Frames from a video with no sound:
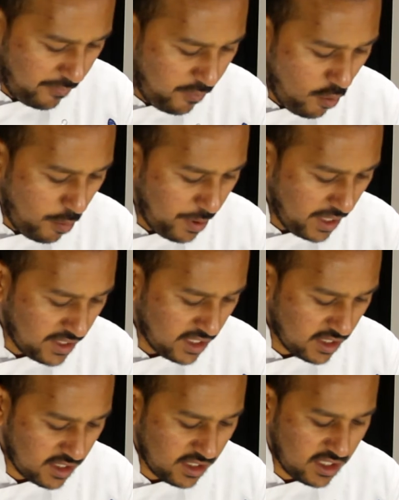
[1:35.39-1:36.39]
4 pieces
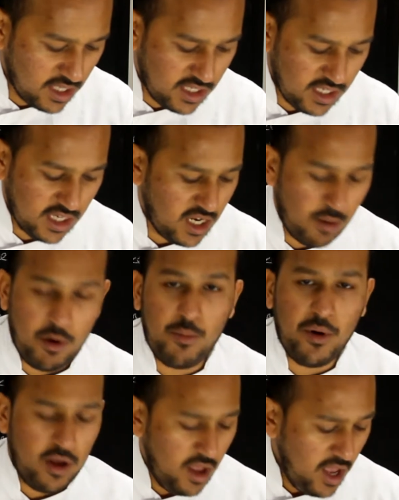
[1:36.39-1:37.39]
because this is a demo,
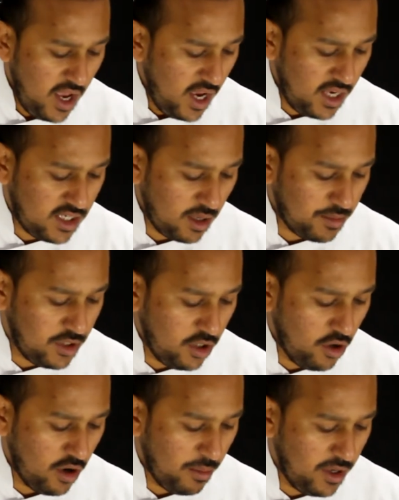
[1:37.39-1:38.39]
but it's up to
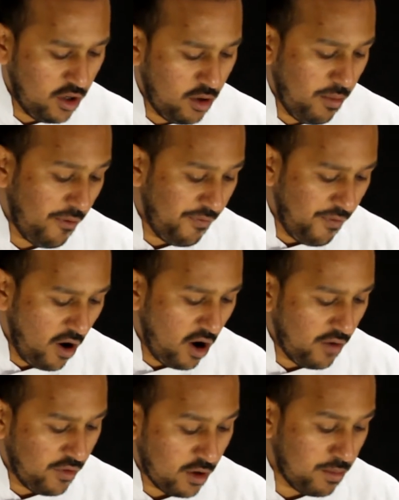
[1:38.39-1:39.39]
you. I mean, you can put
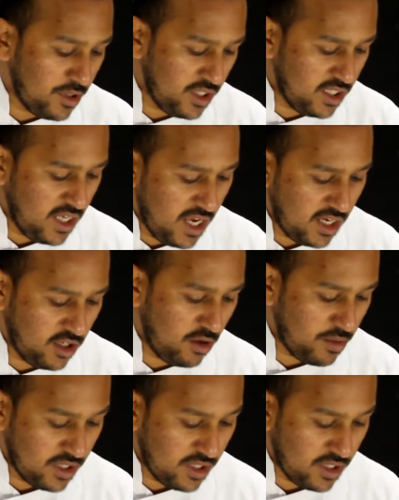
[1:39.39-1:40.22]
5, you can put 6, you can put